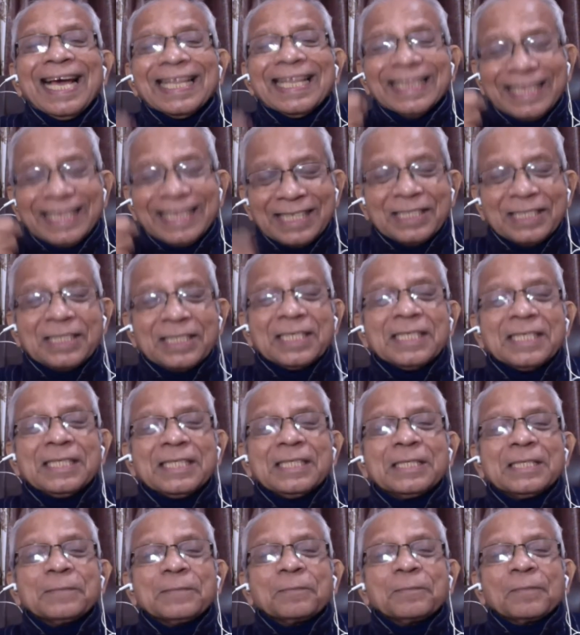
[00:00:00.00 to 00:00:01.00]
This
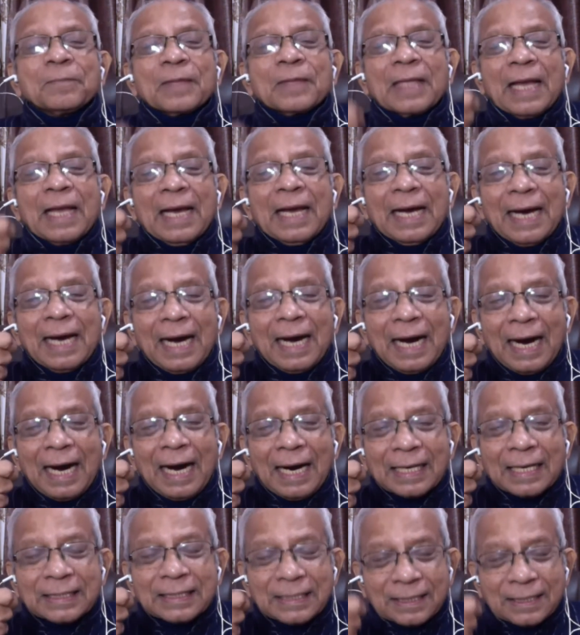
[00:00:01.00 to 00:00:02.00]
is
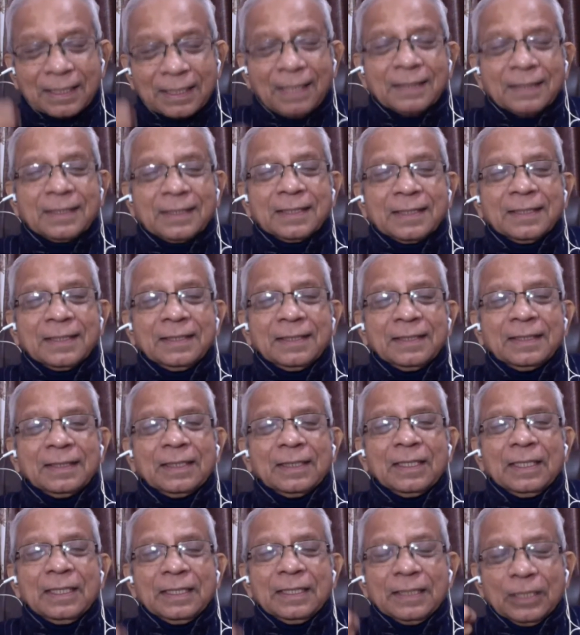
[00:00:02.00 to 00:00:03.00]
a charter,
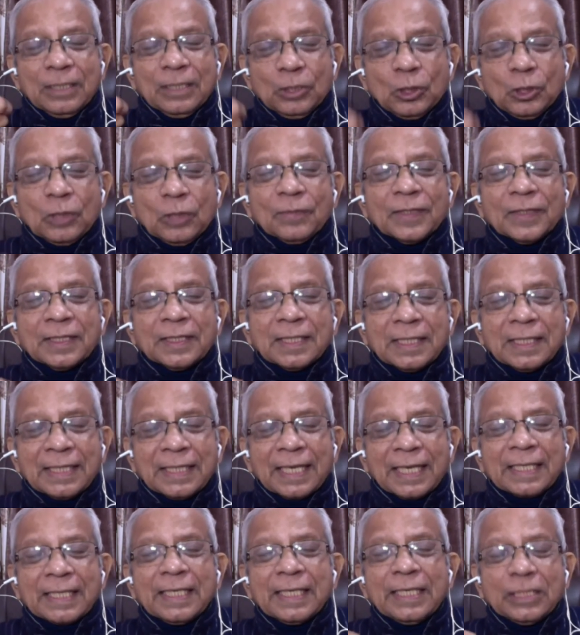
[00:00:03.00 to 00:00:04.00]
the Universal
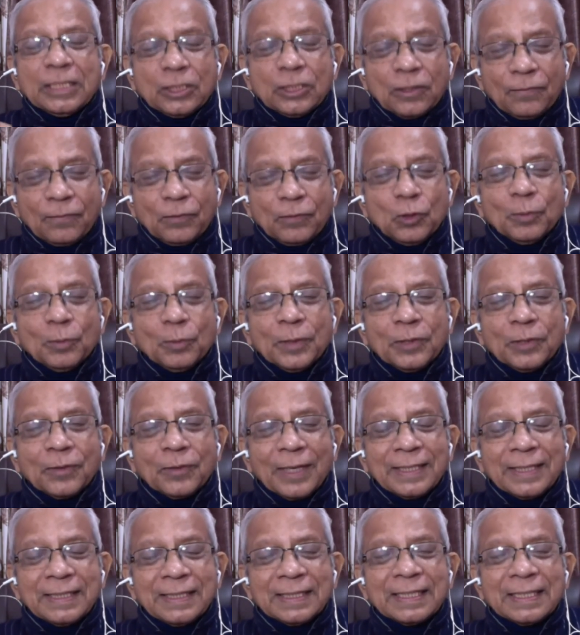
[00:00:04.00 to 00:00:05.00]
Declaration of Human
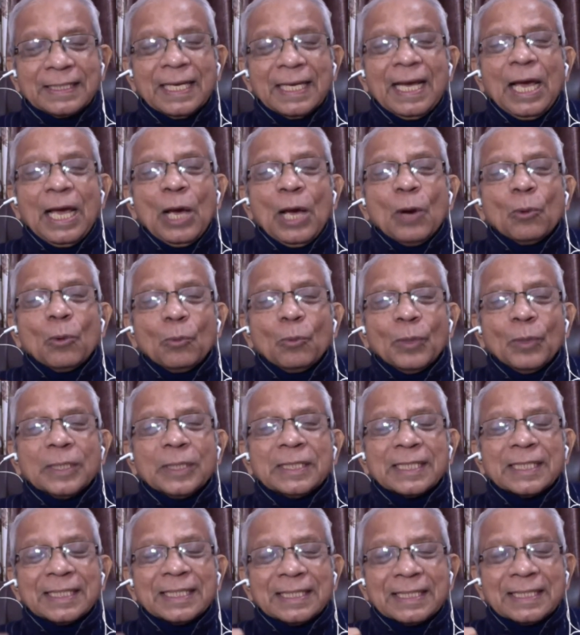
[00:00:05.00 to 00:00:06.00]
Rights, which
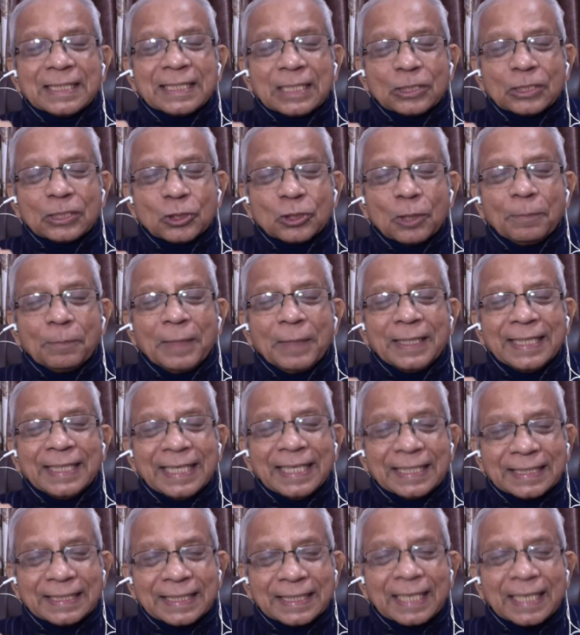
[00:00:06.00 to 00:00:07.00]
is should be the
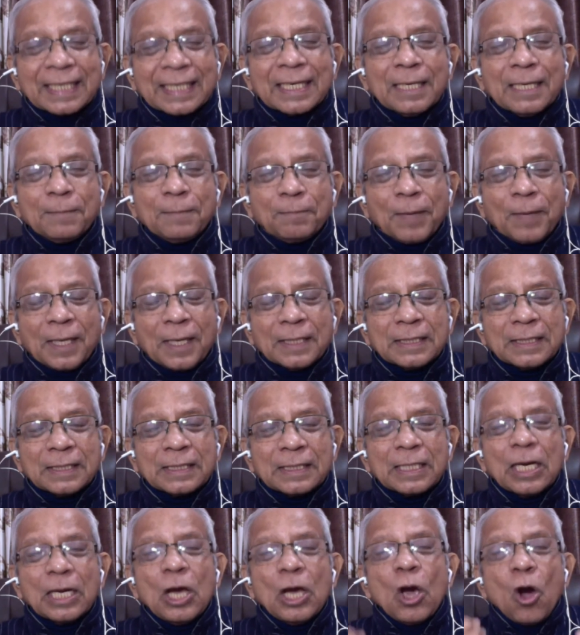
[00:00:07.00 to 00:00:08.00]
integral part
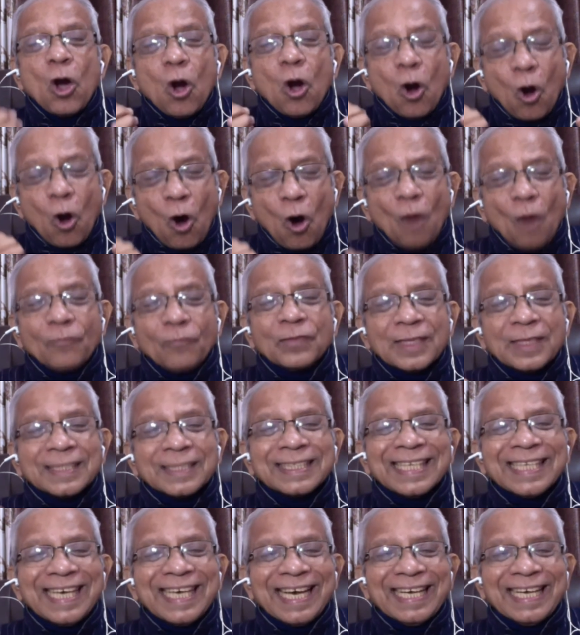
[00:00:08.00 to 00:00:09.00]
of the
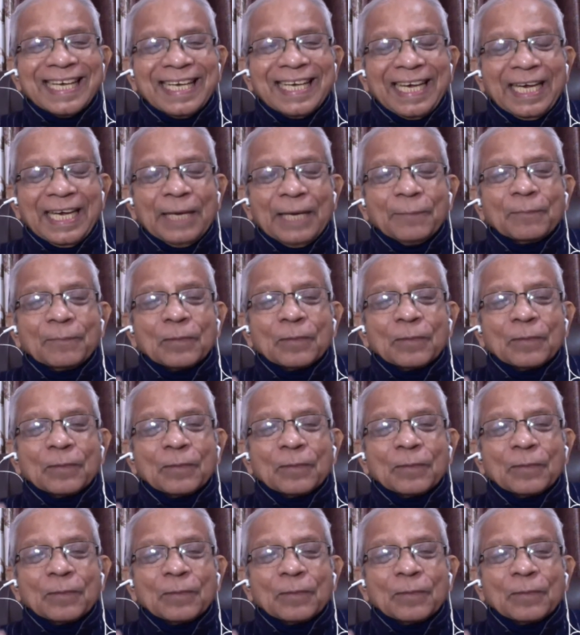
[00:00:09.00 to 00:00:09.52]
D N A